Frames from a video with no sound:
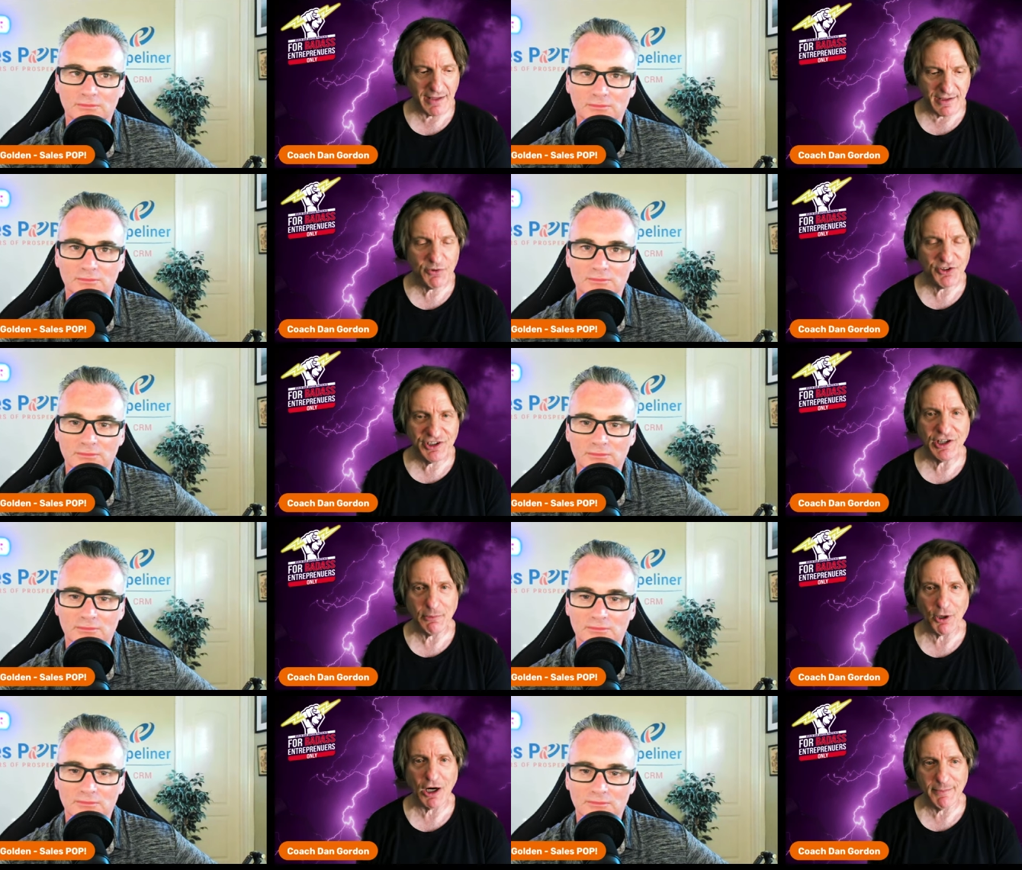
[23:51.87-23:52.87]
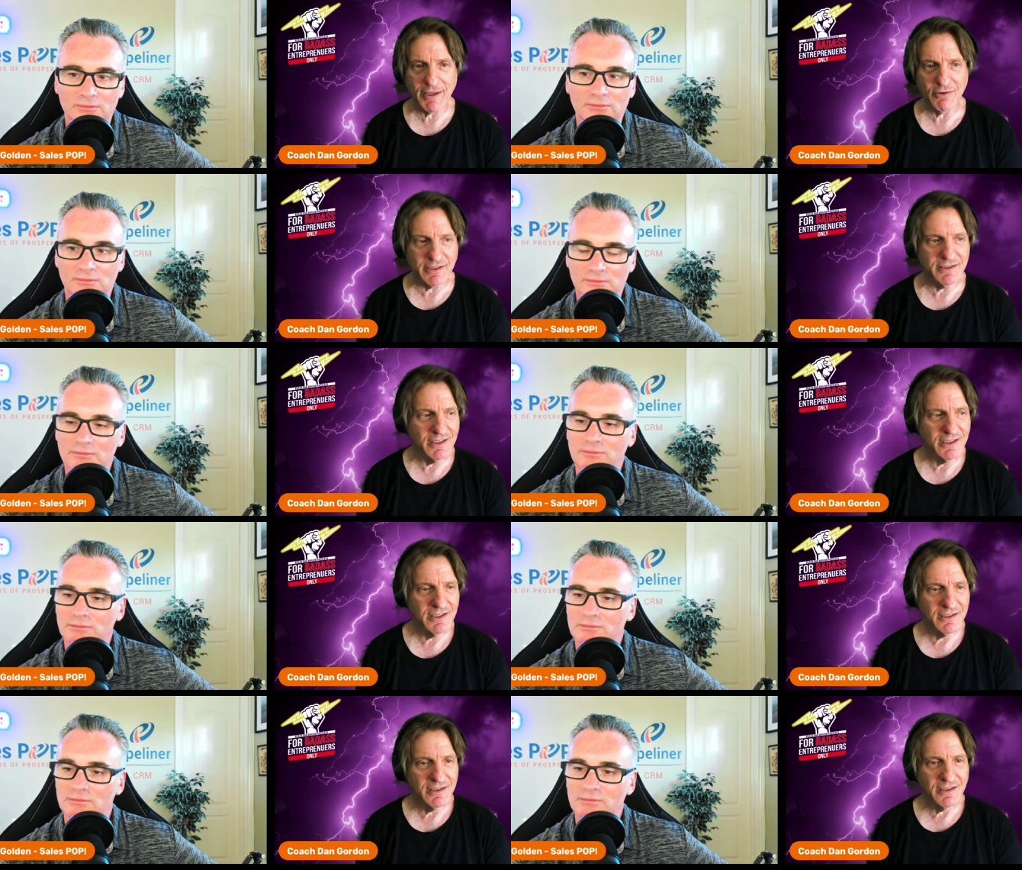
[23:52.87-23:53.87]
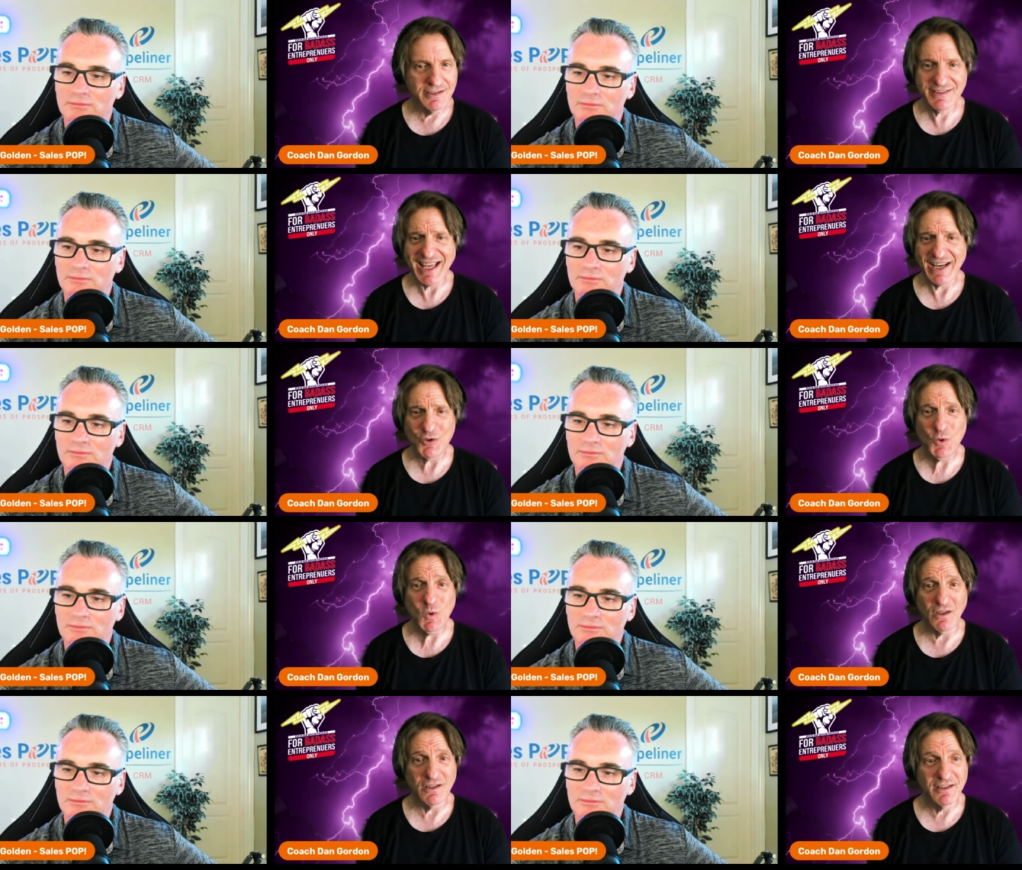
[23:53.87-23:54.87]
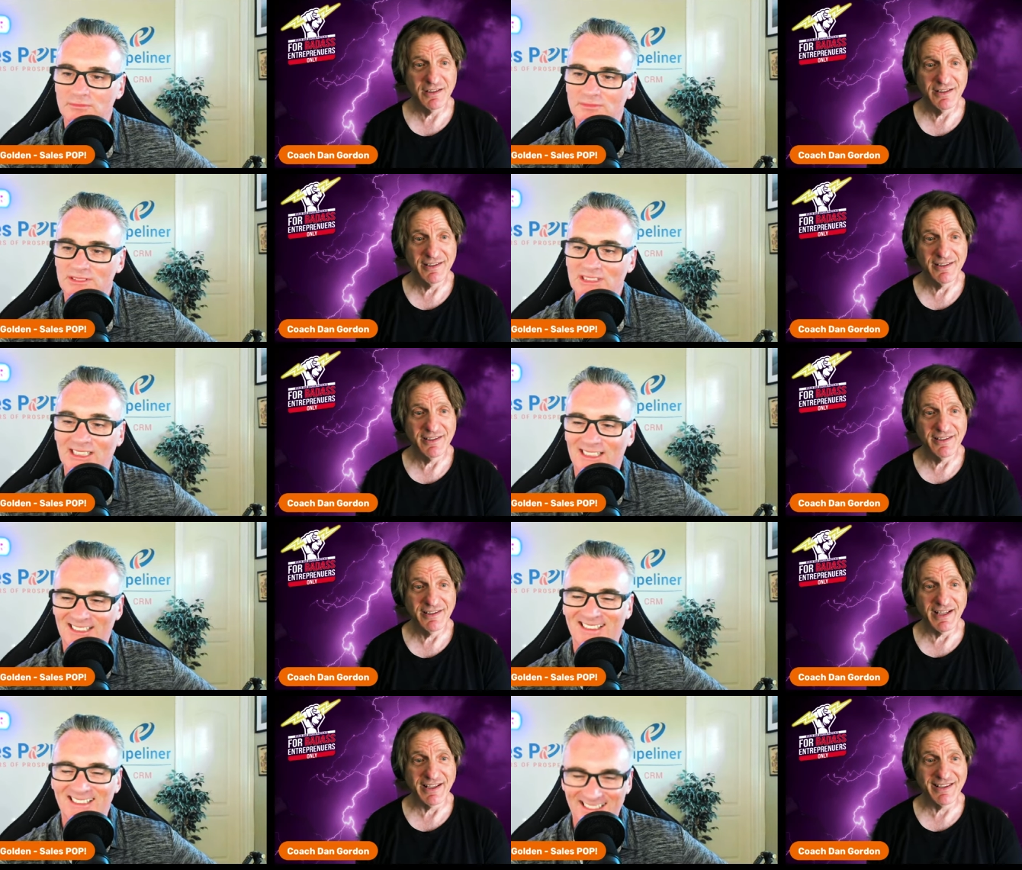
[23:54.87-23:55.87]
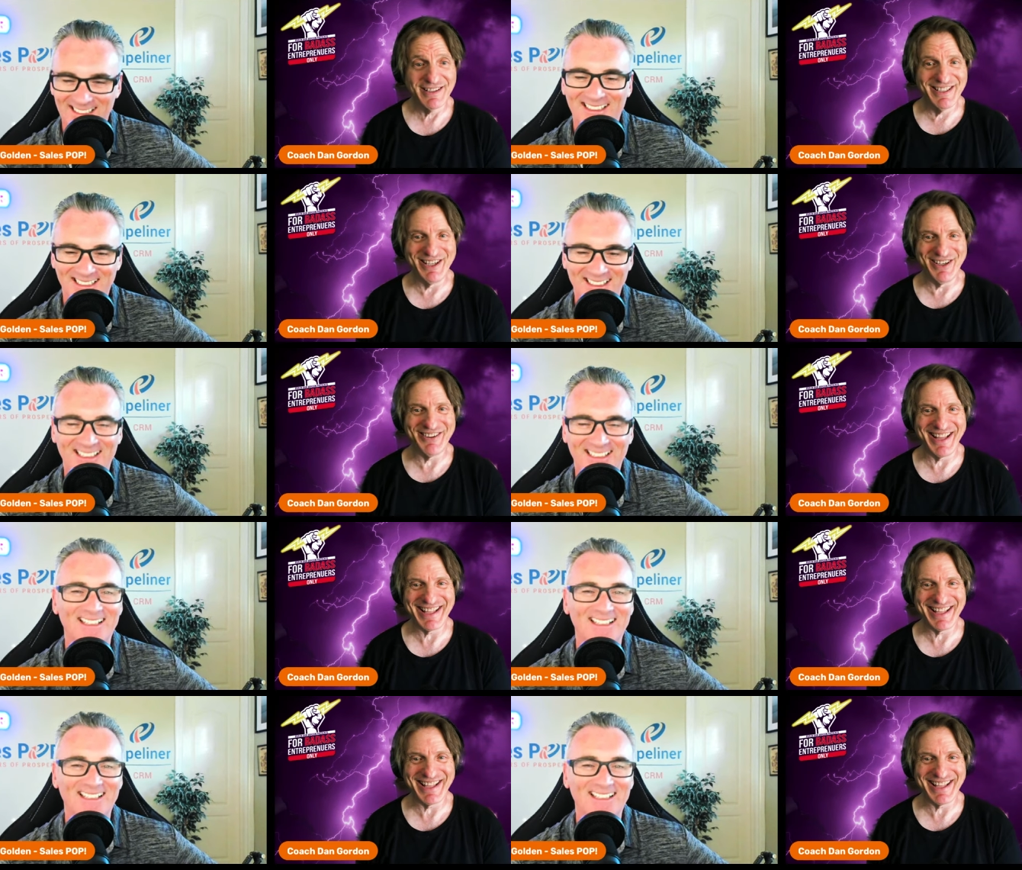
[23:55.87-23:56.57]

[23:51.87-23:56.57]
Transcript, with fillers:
Speaker 1: There was still a part of me going, this is kind of cool. It's